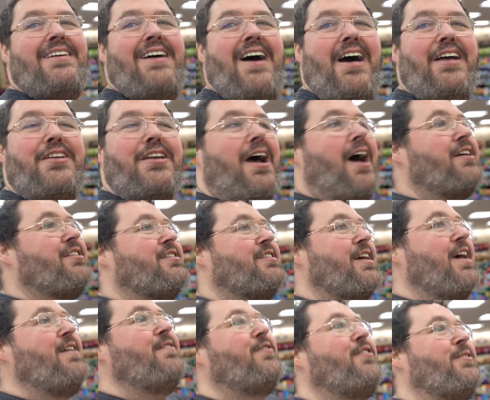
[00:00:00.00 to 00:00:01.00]
I, I
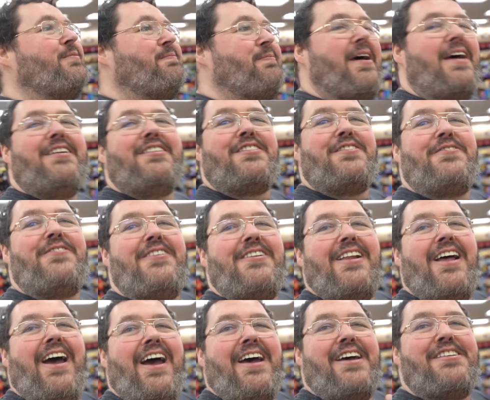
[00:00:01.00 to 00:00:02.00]
saved the best for
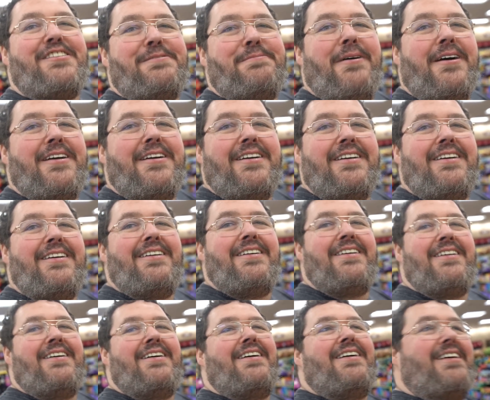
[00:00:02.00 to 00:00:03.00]
last. Did Mike. I
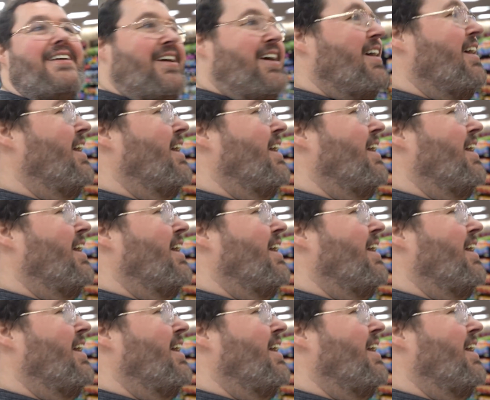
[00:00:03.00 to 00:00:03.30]
die? Is that yeah.